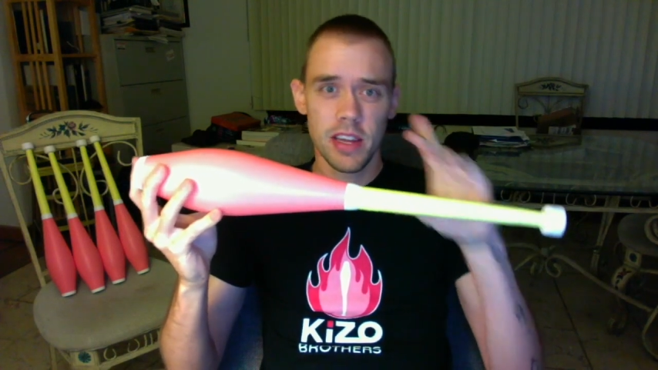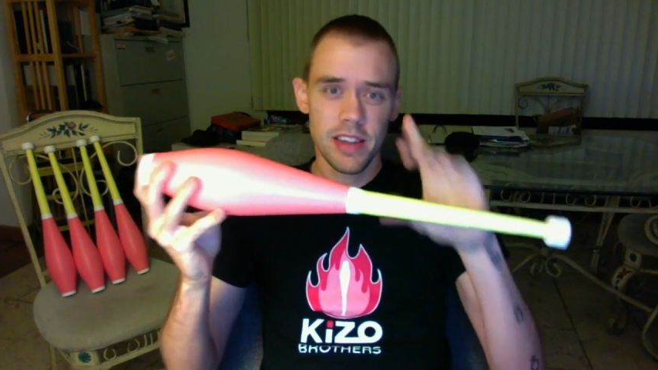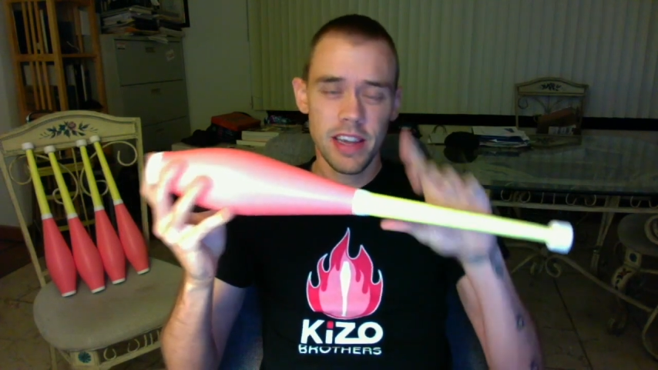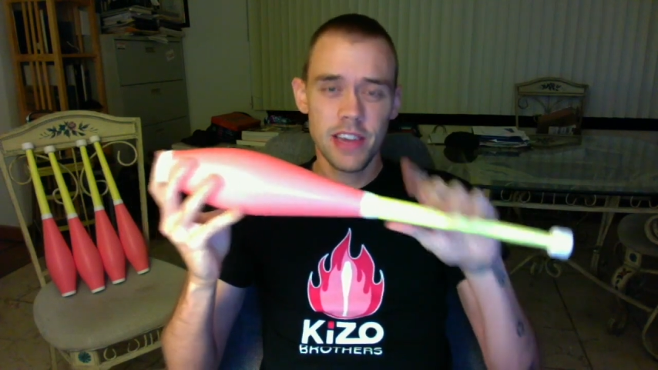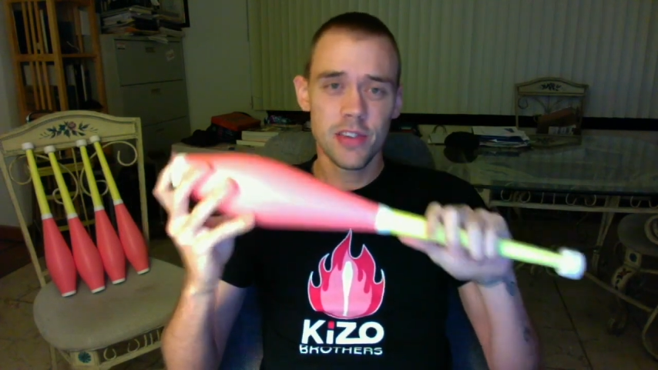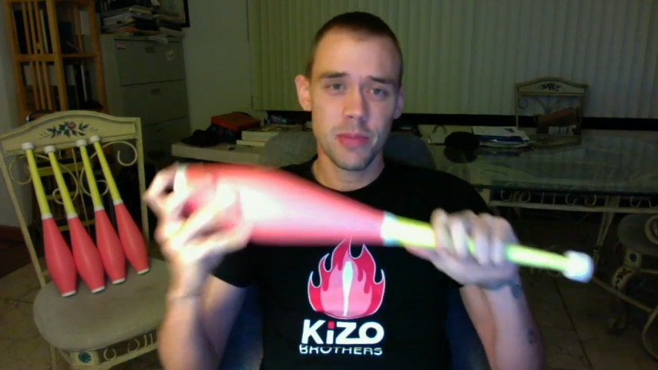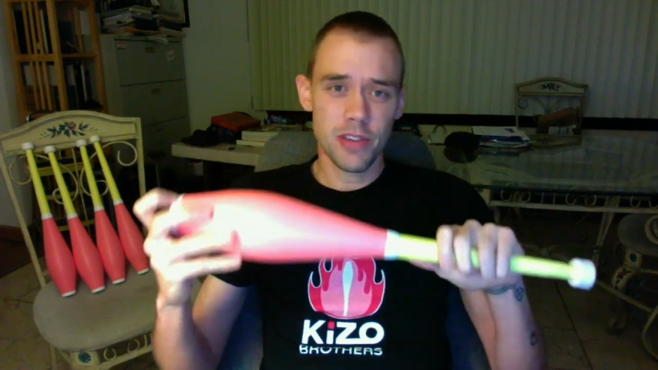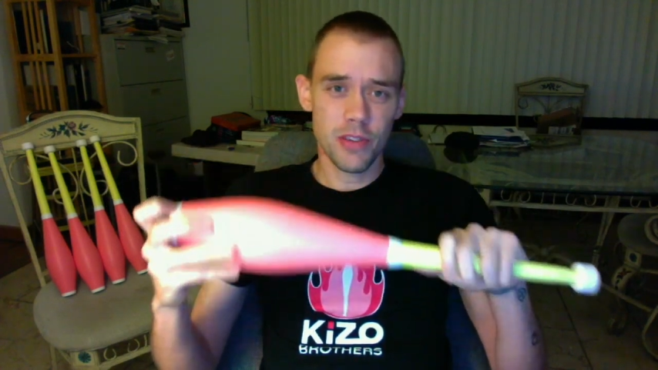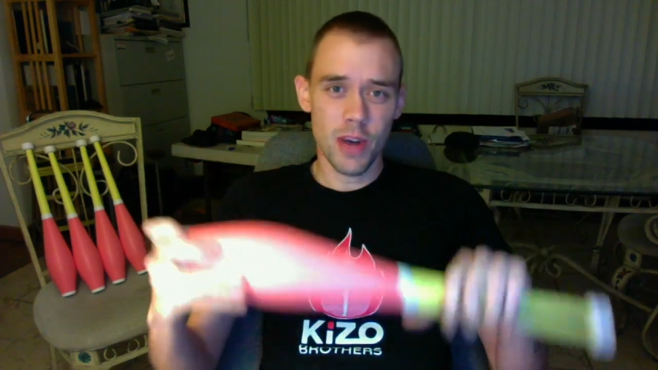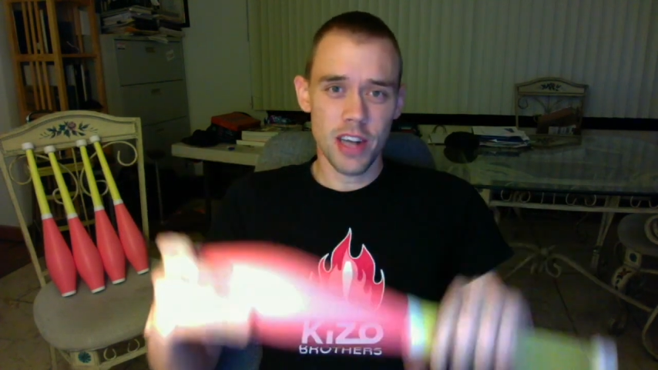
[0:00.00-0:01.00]
Thank you so much
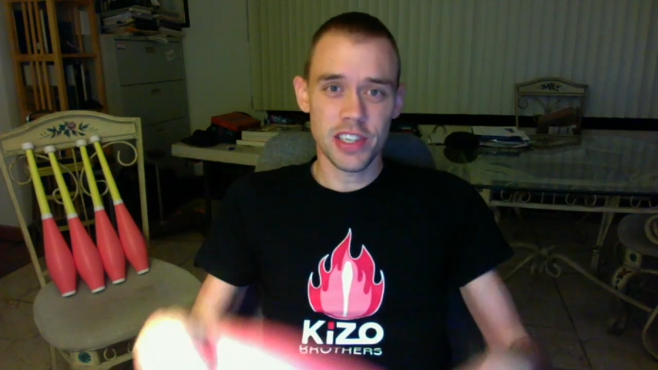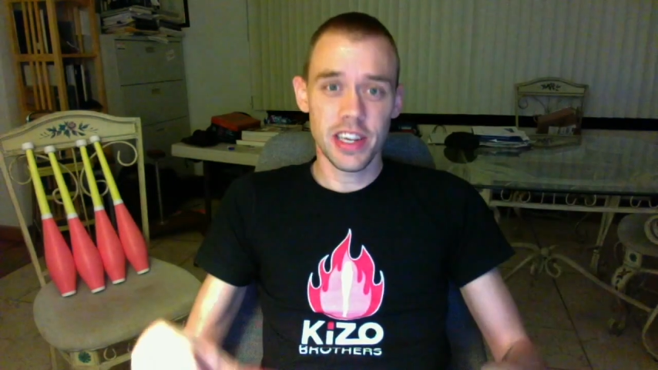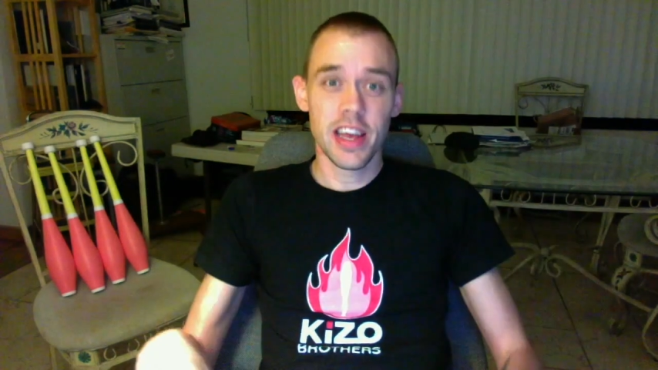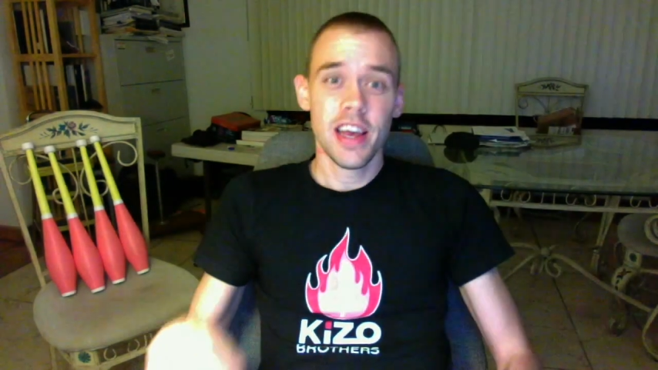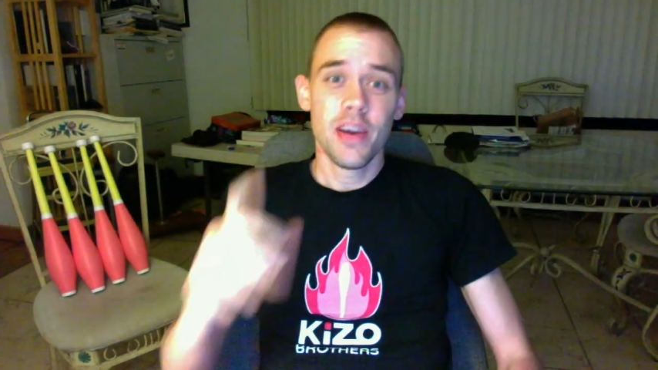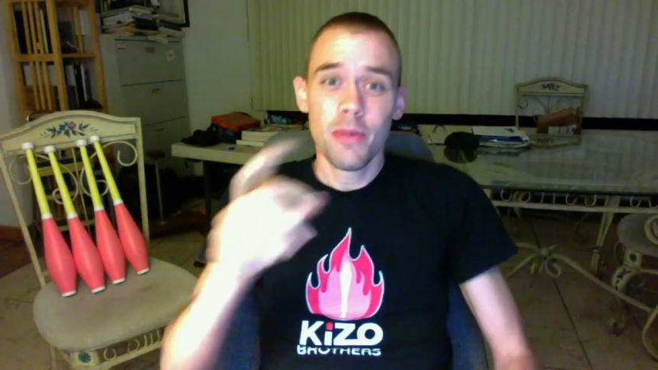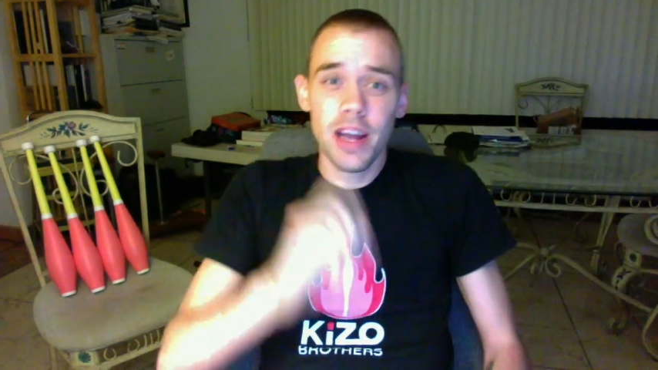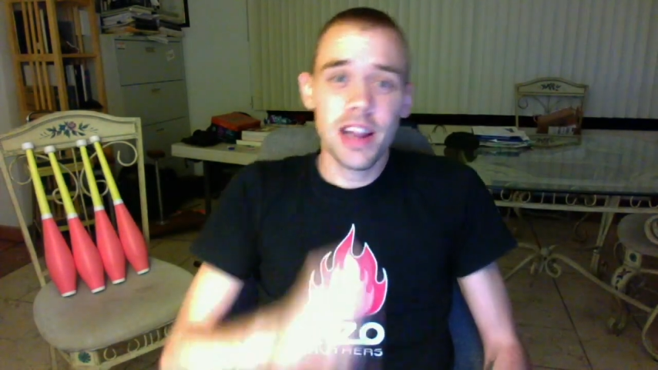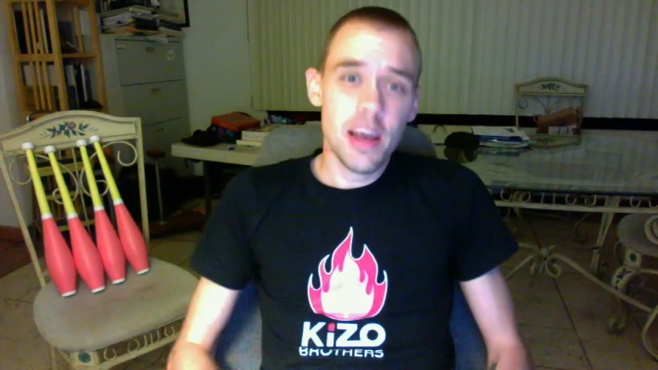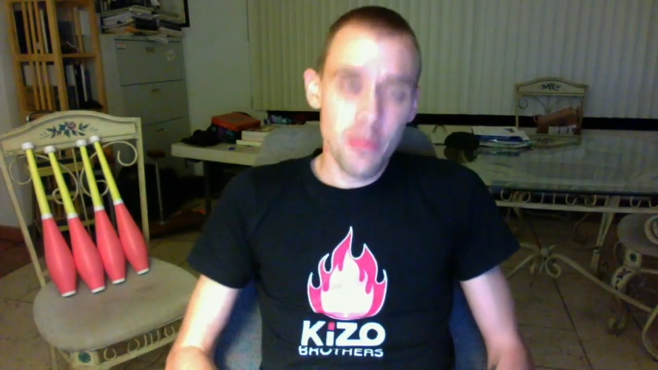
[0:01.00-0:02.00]
for watching. We
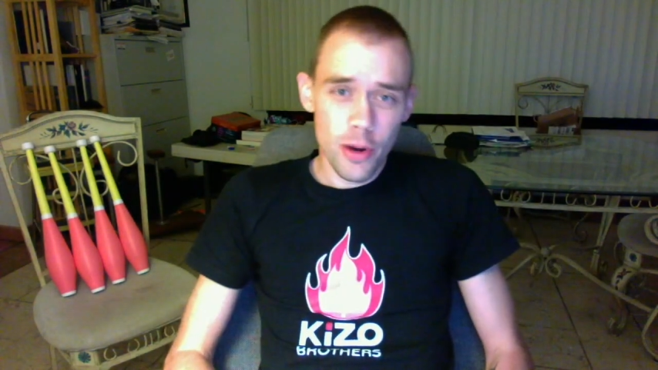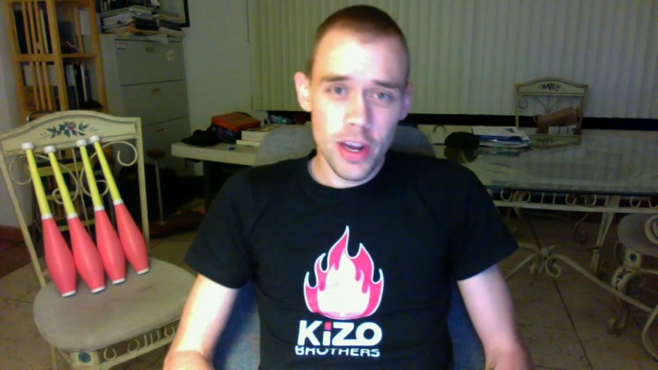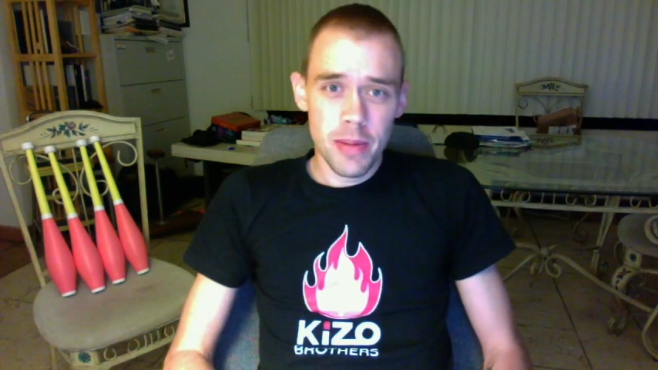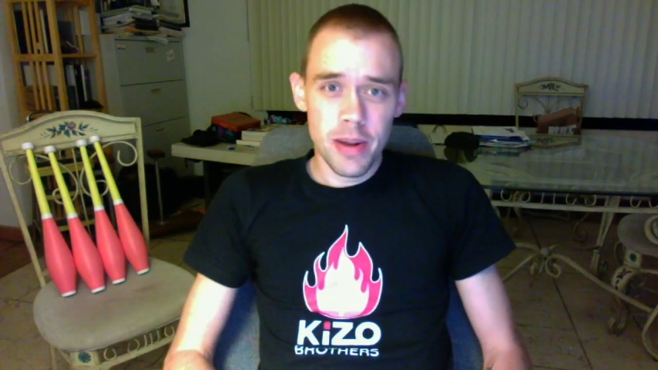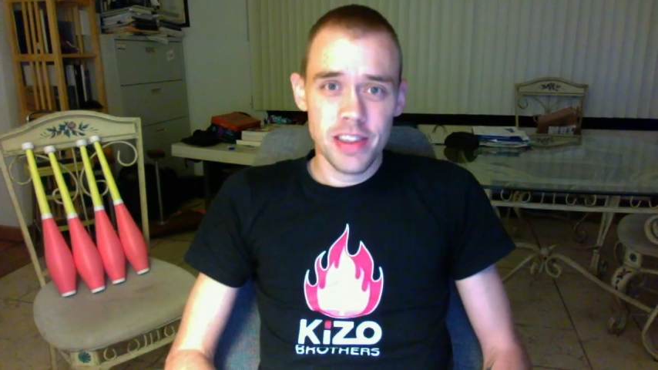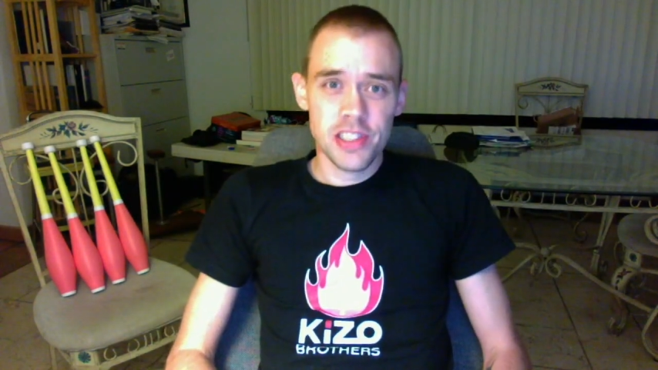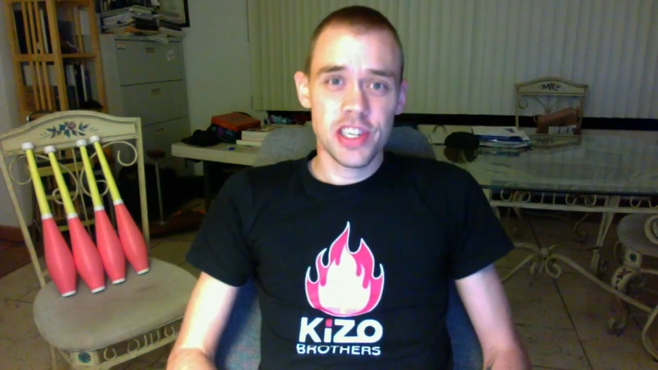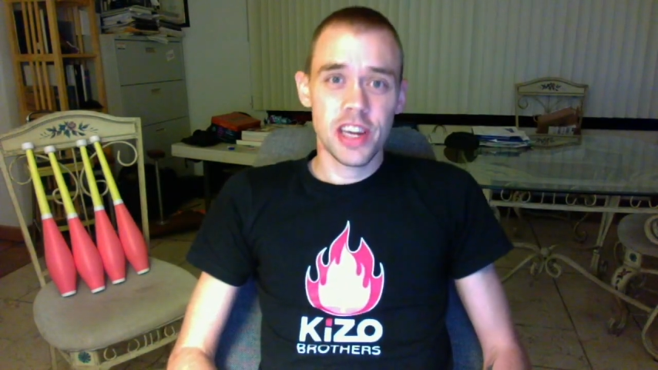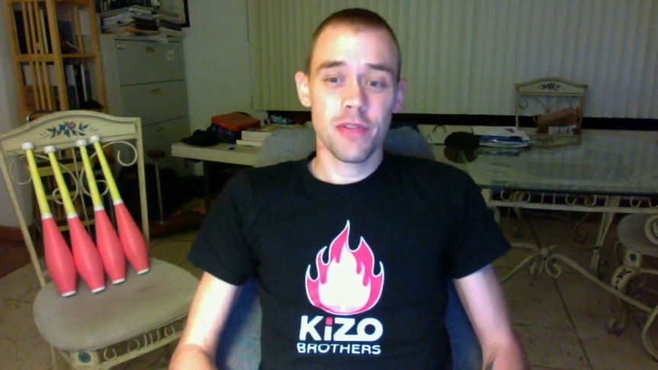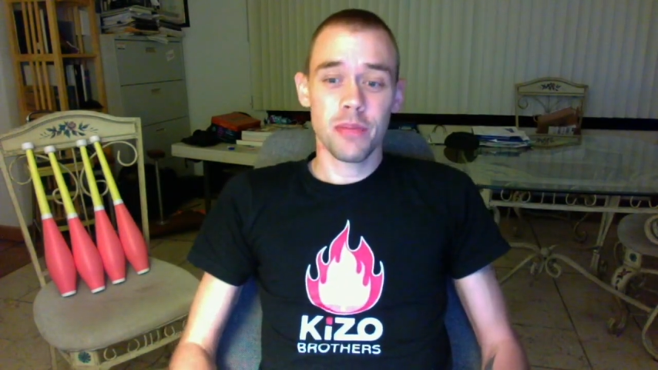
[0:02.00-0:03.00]
got a lot more coming on this
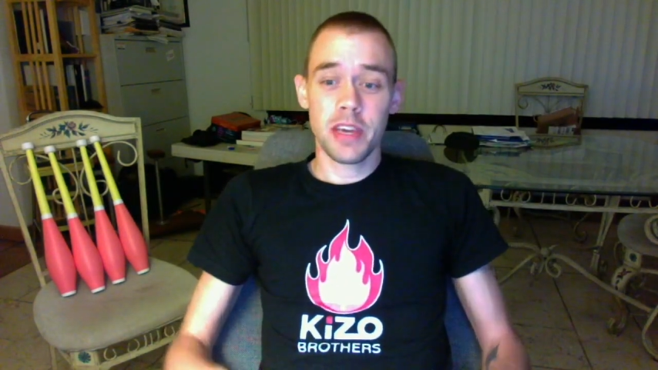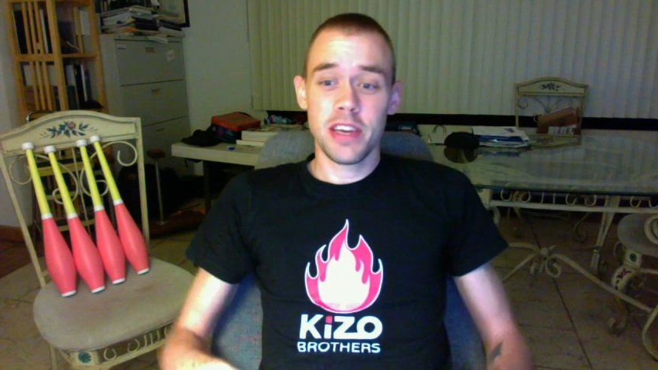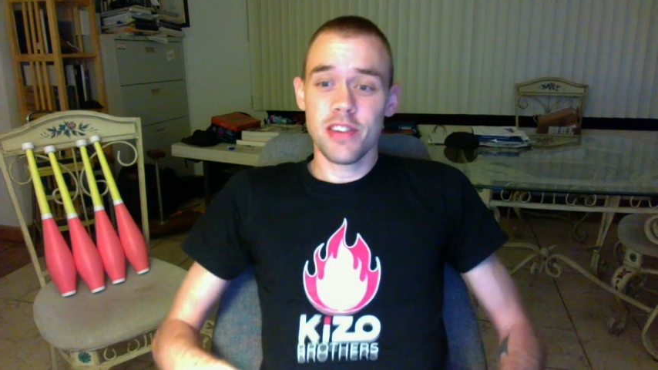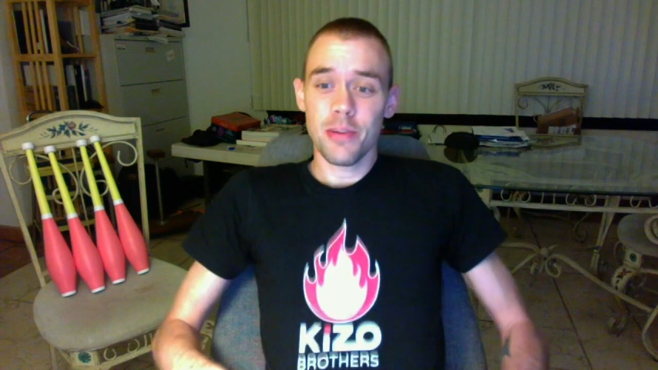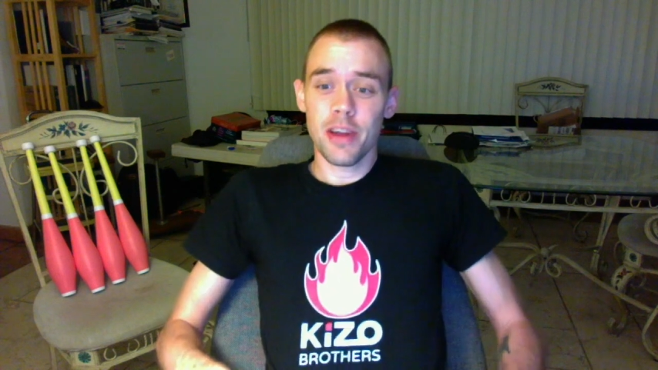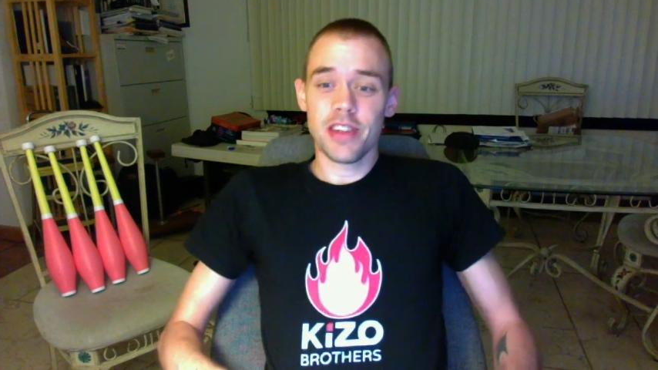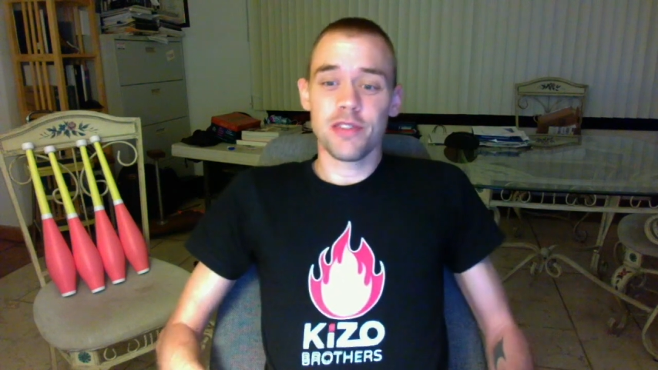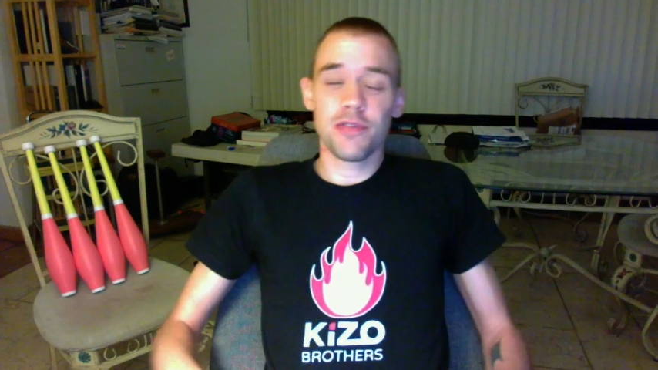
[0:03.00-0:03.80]
channel from Kizo Brothers.